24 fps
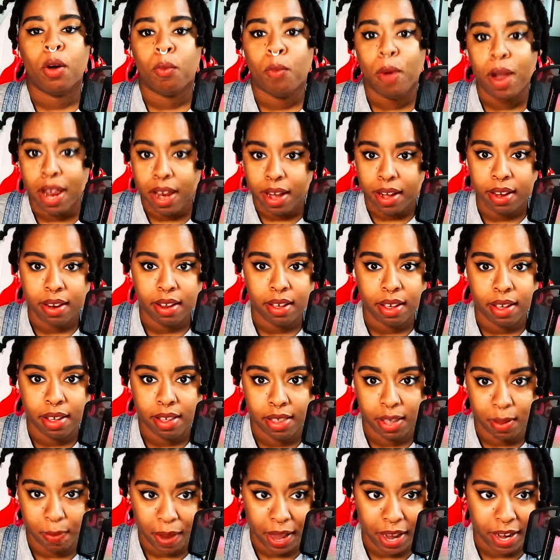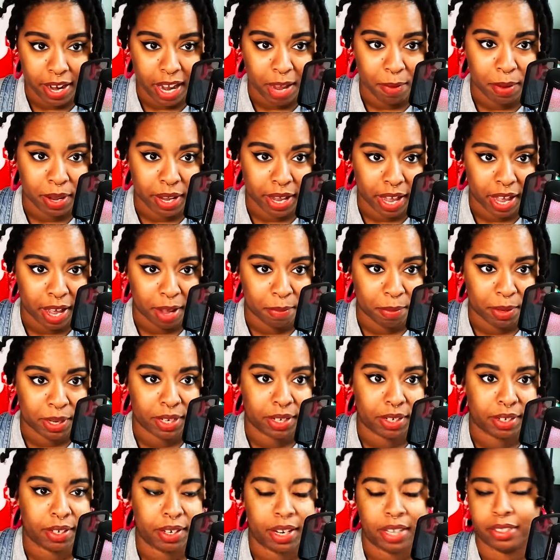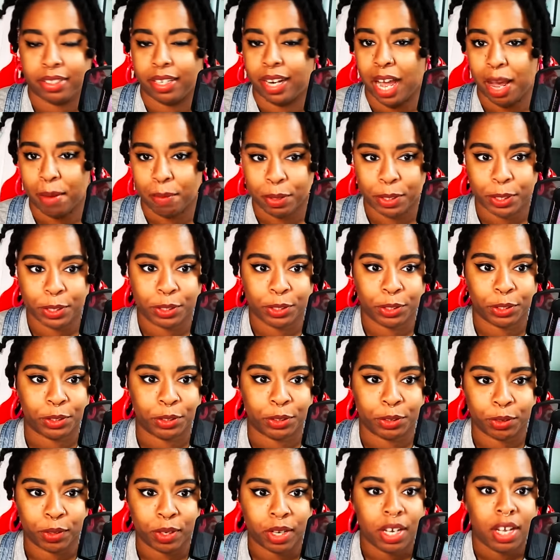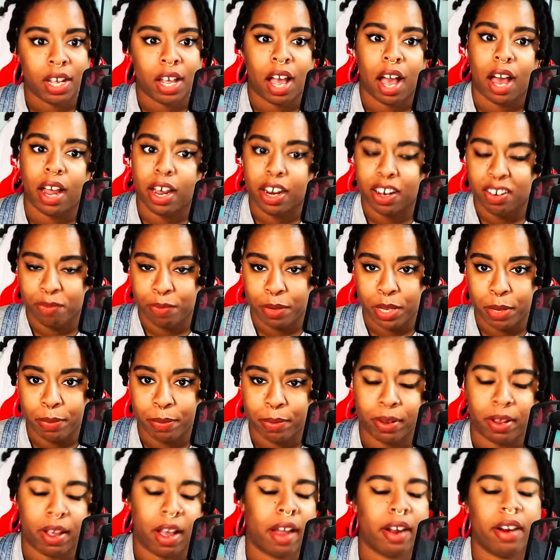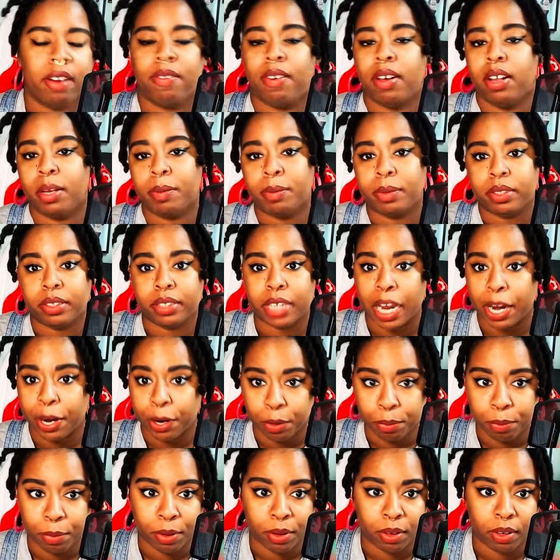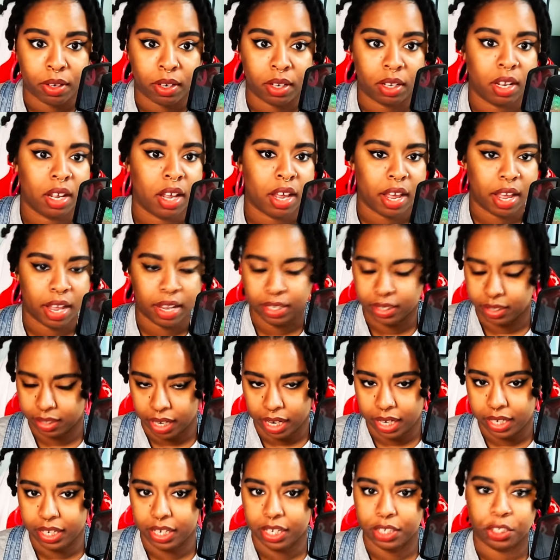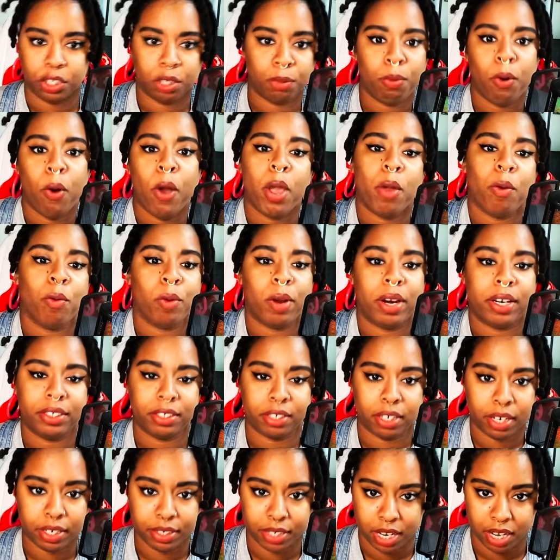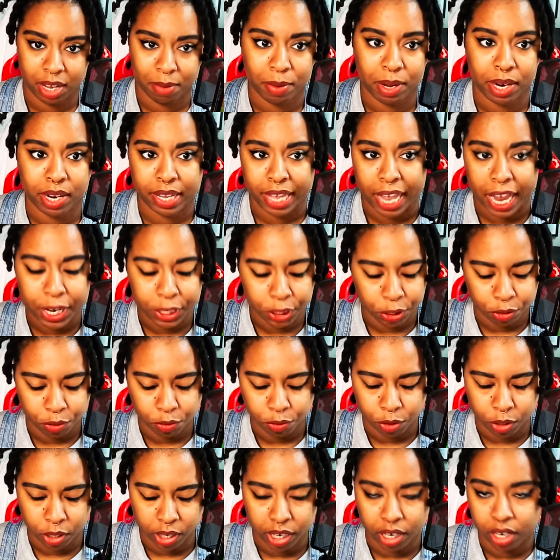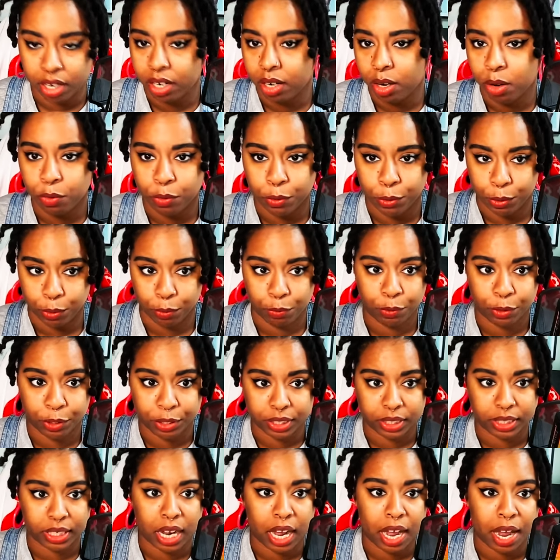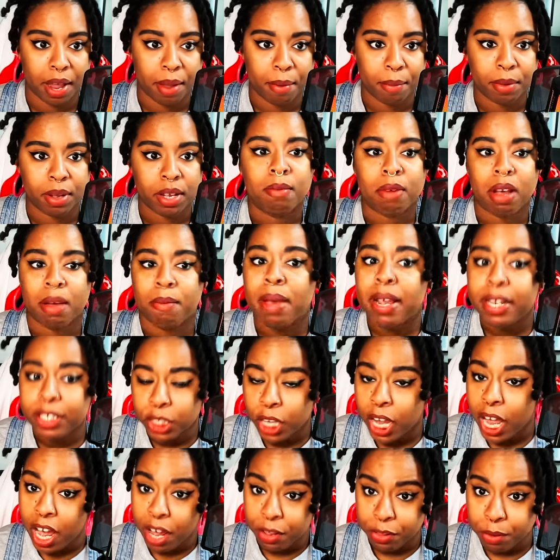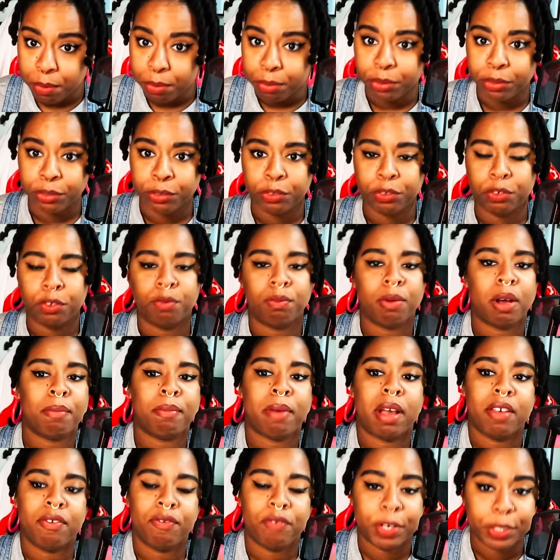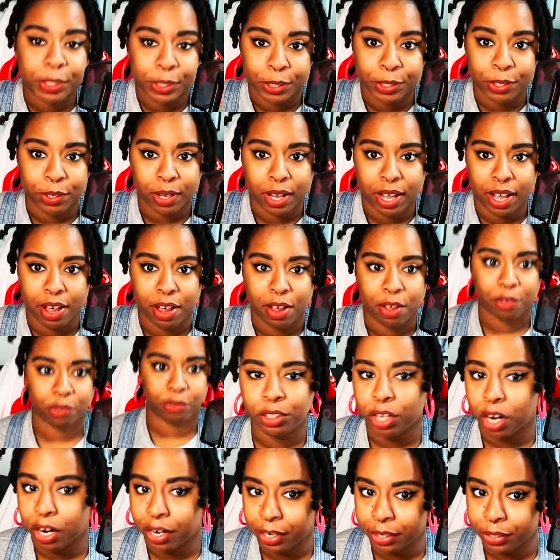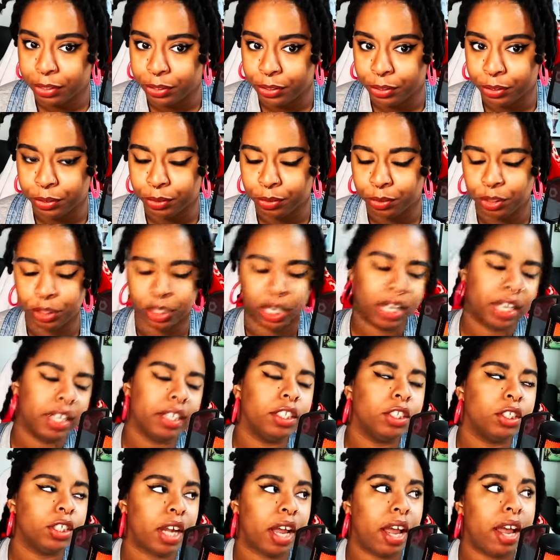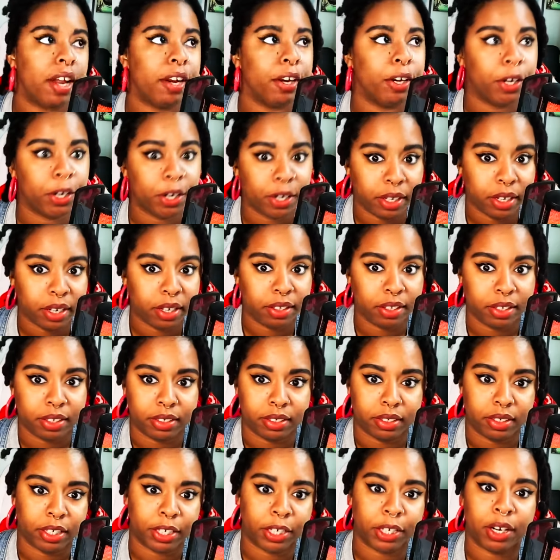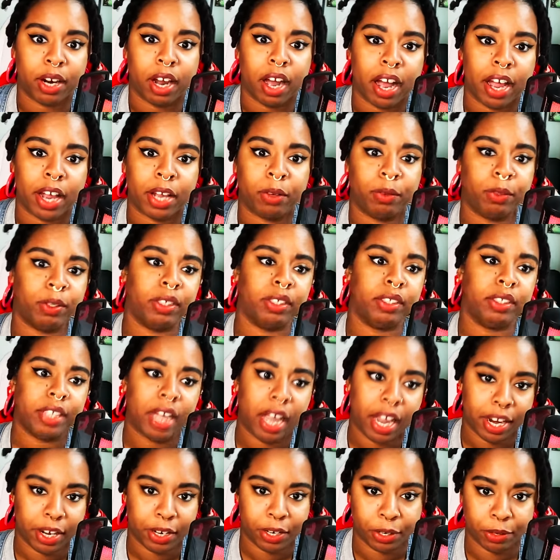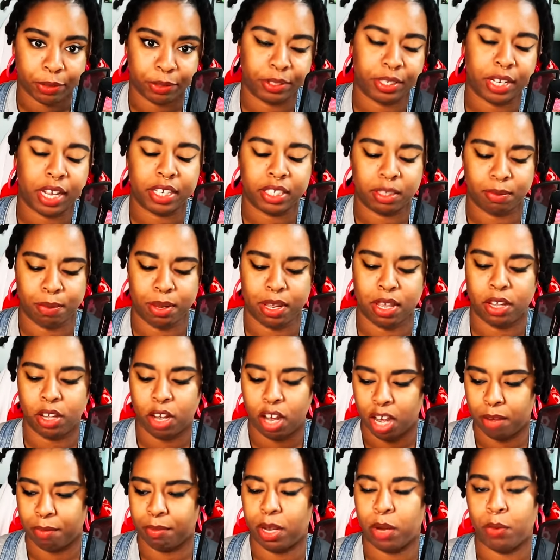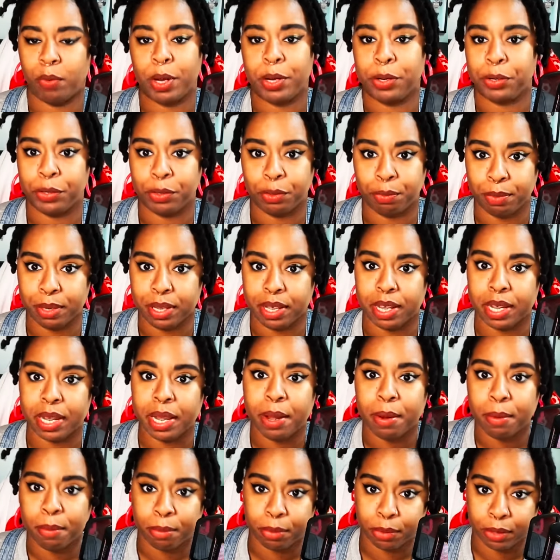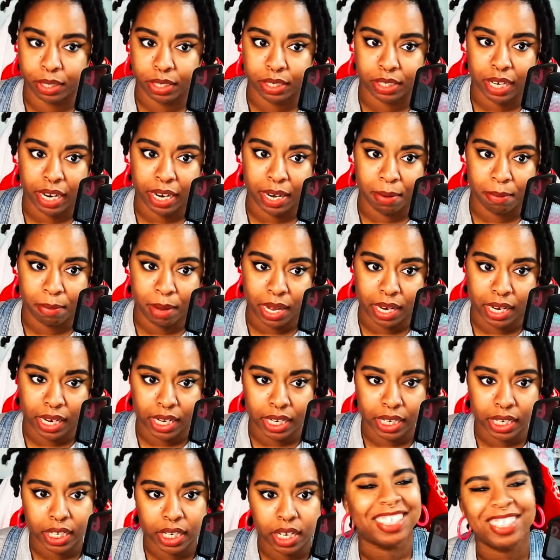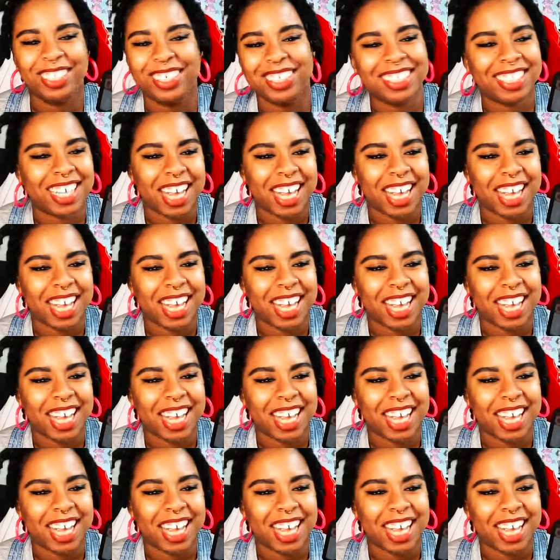When the pandemic happened, as it happened to a lot of people, I developed terrible anxiety to the point where I started taking medication for it for the first time. My mental health improved, but my physical health started to change. And earlier this year, I was diagnosed as being on my way to being pre diabetic, just